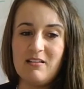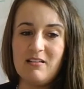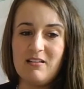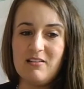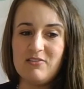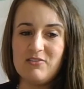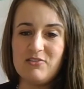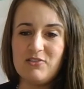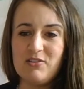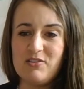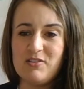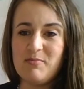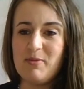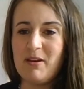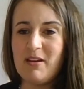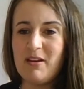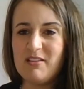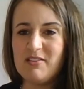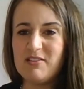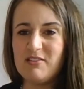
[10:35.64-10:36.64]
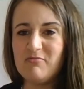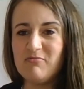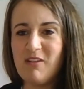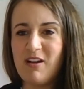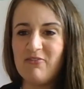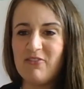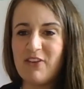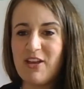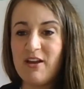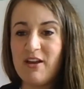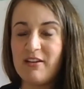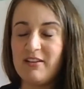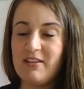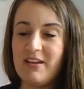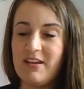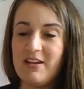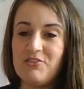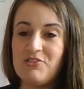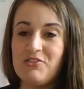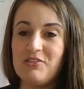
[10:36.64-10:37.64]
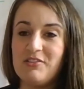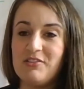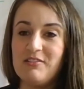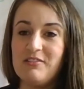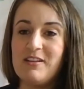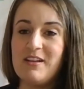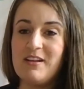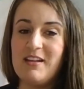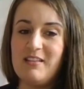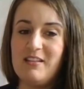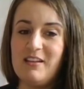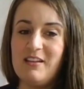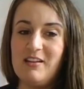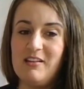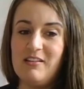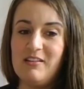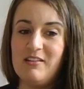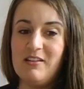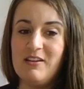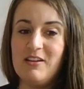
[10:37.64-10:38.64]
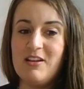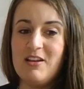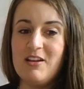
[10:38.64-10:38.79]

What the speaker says: So it's a rough calculation, and then